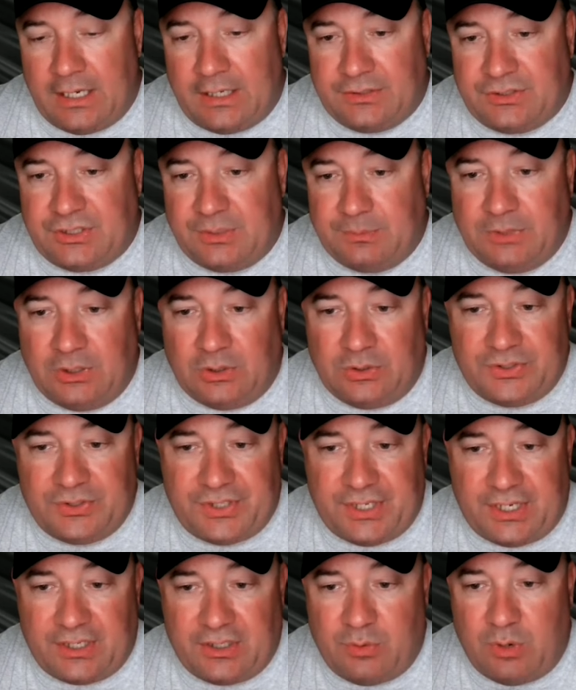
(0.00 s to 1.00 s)
Jim Knowles
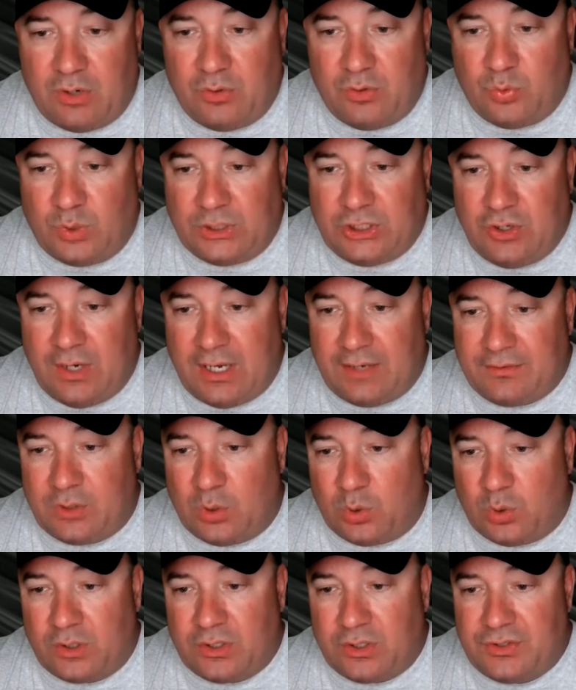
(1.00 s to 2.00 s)
said, quote, "When you have
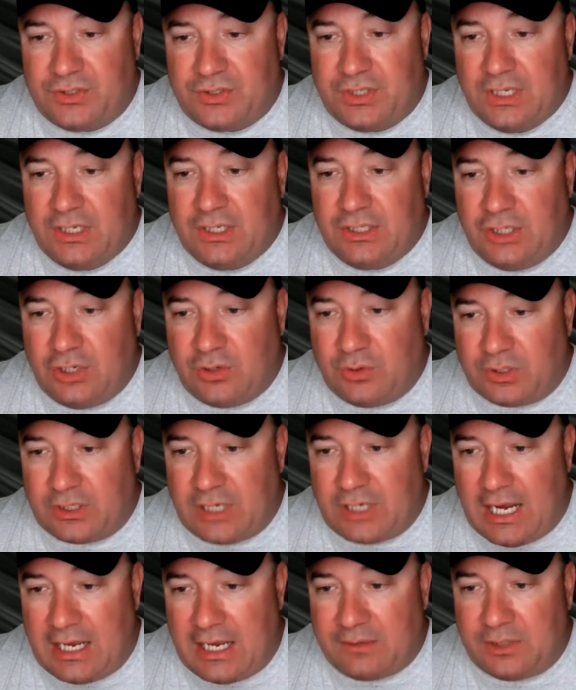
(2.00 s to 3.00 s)
corners, you can
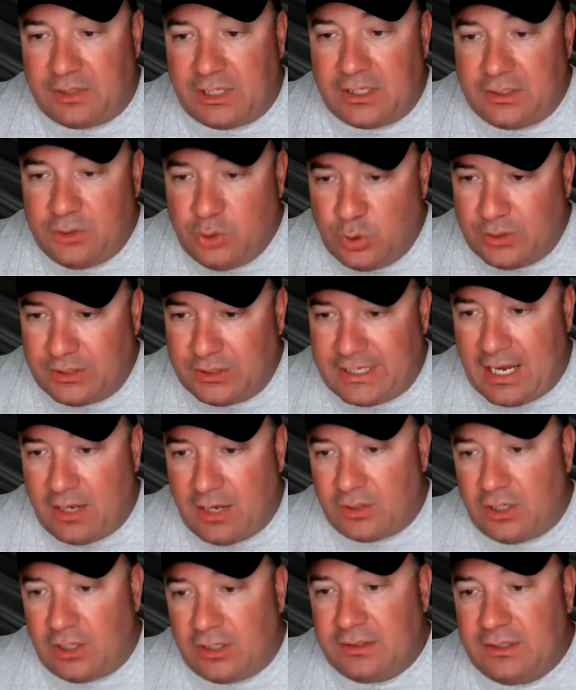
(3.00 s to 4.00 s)
count
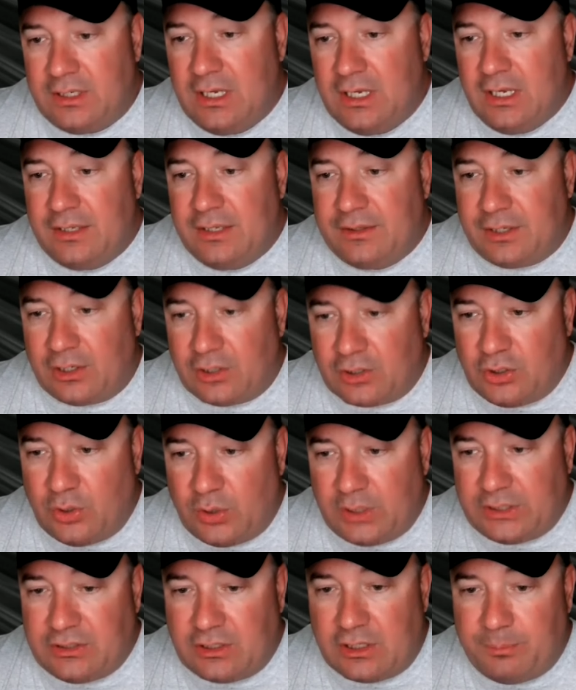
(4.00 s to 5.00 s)
on they're
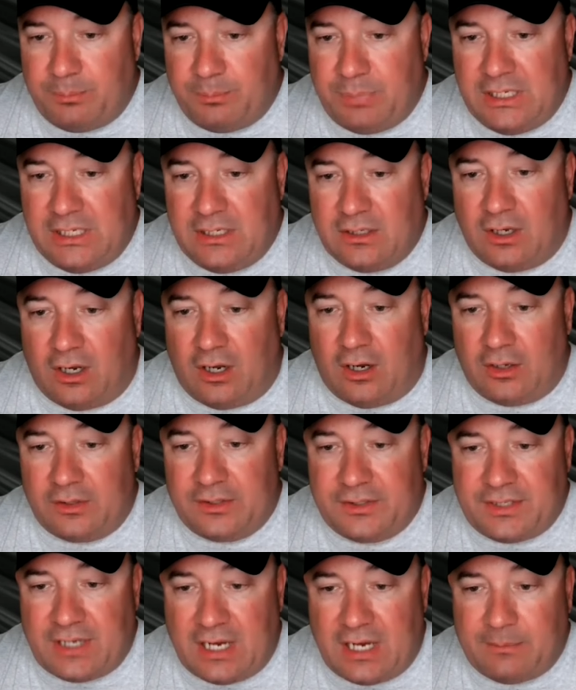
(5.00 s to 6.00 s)
going to compete all
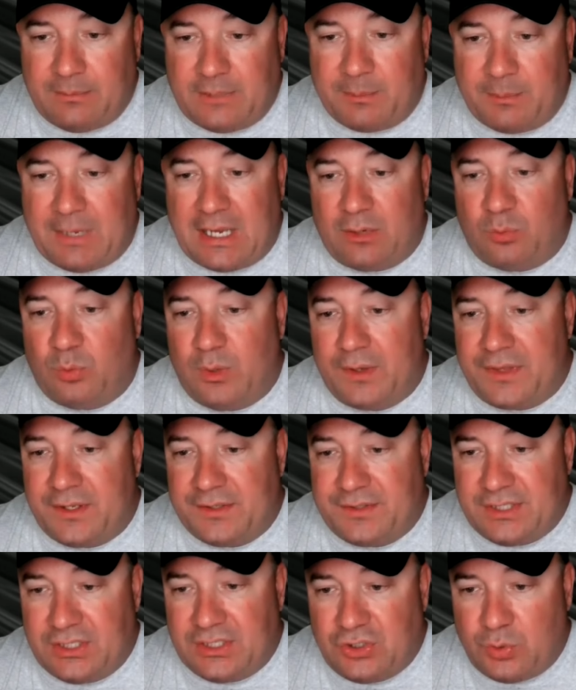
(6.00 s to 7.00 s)
the time, no matter what the
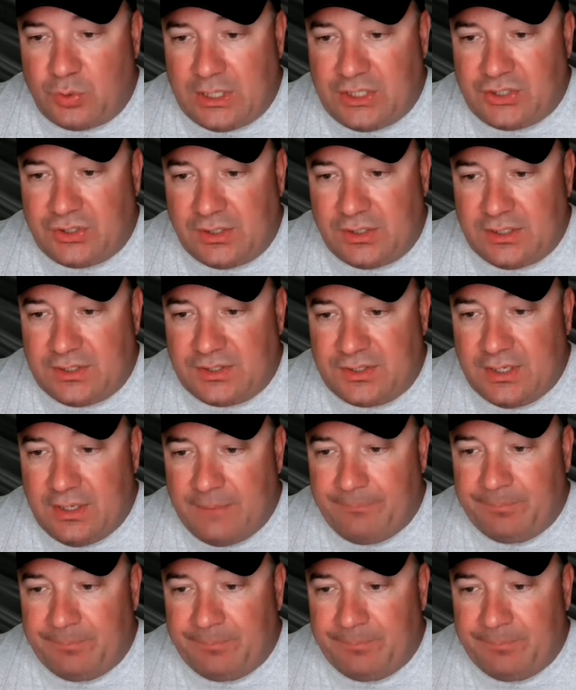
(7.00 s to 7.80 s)
situation is.